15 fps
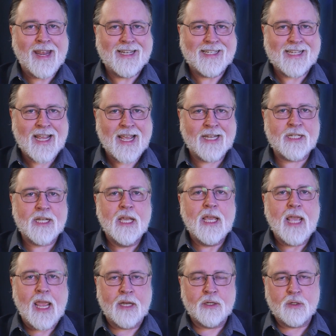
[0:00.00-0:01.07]
intent
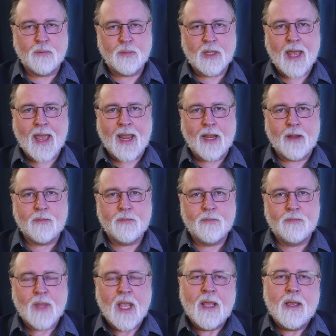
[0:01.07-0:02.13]
into play.
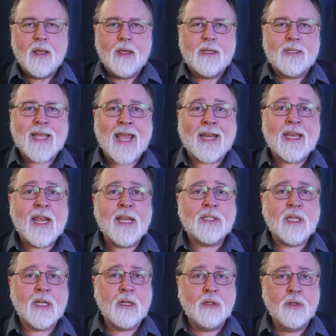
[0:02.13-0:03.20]

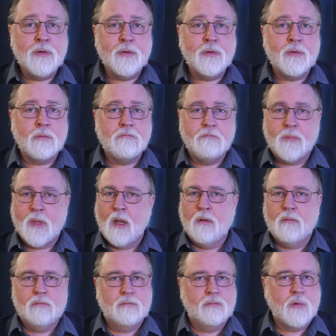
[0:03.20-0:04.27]
Techniques include
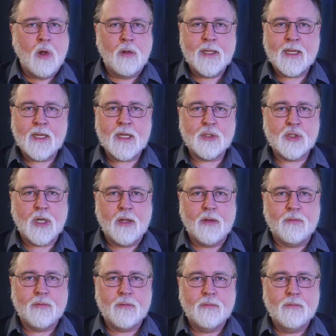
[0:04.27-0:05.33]
rolling
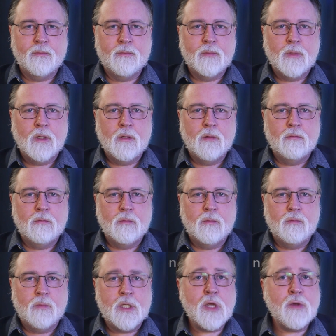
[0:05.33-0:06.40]
initiative,
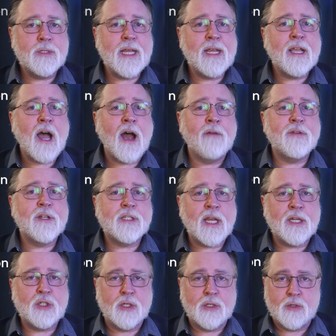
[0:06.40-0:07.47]
using
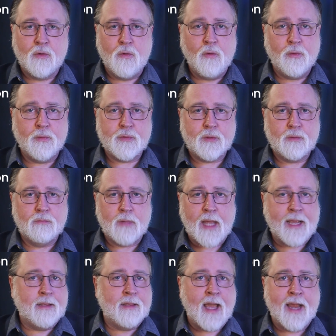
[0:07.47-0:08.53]
conversation tools
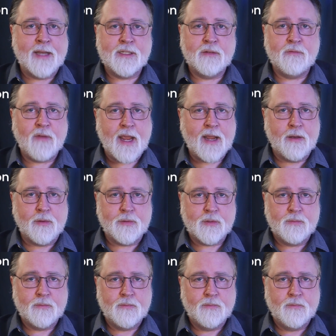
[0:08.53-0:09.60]
like lines and
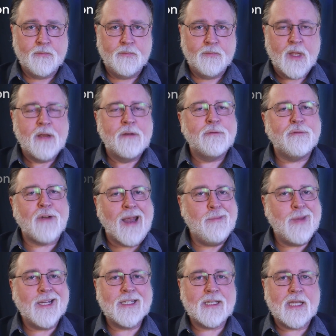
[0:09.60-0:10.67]
veils,
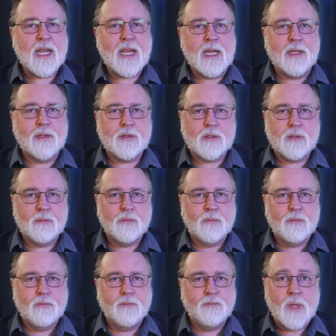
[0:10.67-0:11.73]
framing scenes,
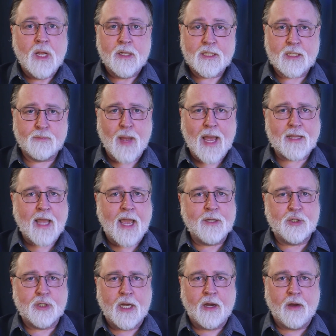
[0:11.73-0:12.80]
spotlight
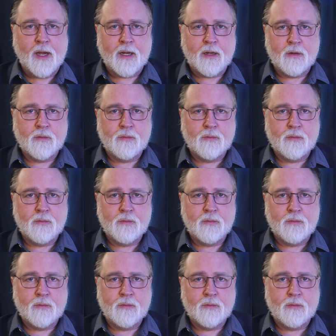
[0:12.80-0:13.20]
sharing,